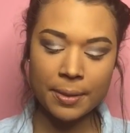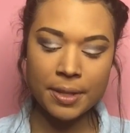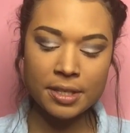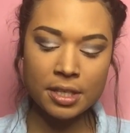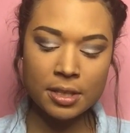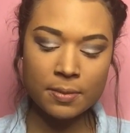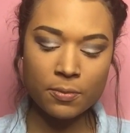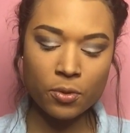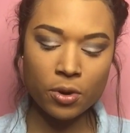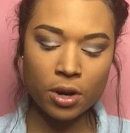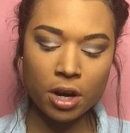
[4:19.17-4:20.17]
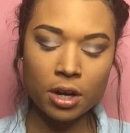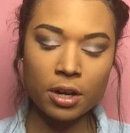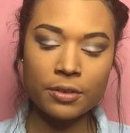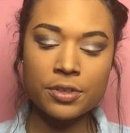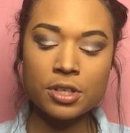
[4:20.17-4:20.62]
And this is more
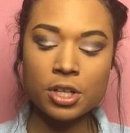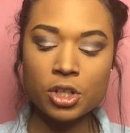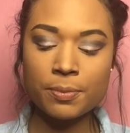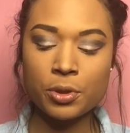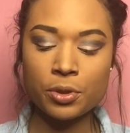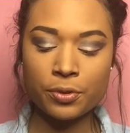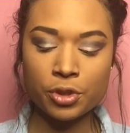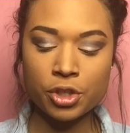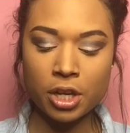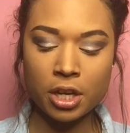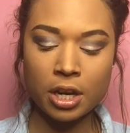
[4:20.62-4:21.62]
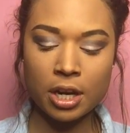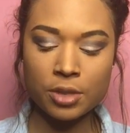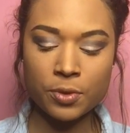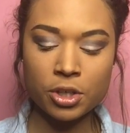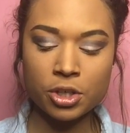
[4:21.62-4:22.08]
of such a beautiful shade.
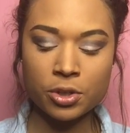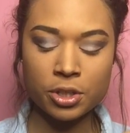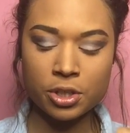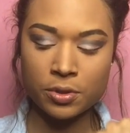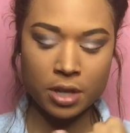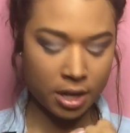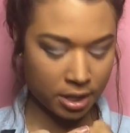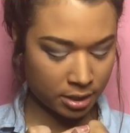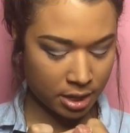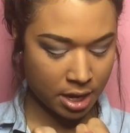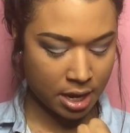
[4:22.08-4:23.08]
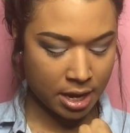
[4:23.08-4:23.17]
I want to show it to you guys.